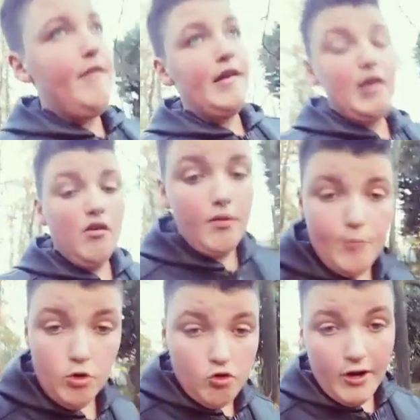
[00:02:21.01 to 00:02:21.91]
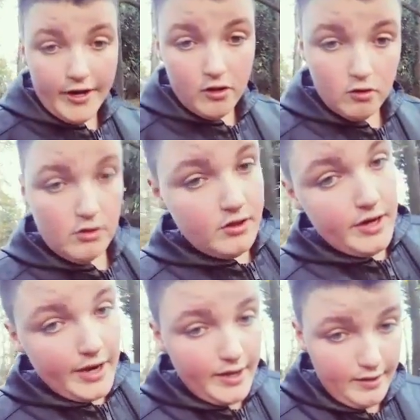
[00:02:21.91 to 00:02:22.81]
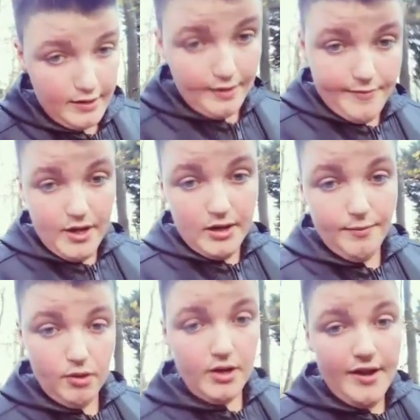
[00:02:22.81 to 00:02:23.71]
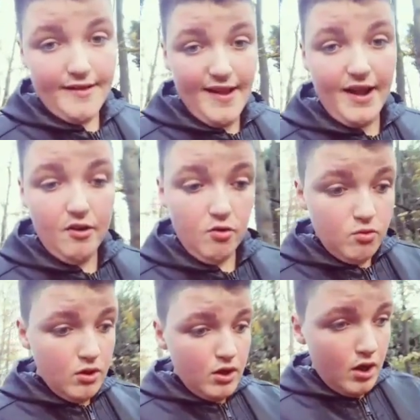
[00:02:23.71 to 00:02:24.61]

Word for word: there's lots more great content coming up on this channel.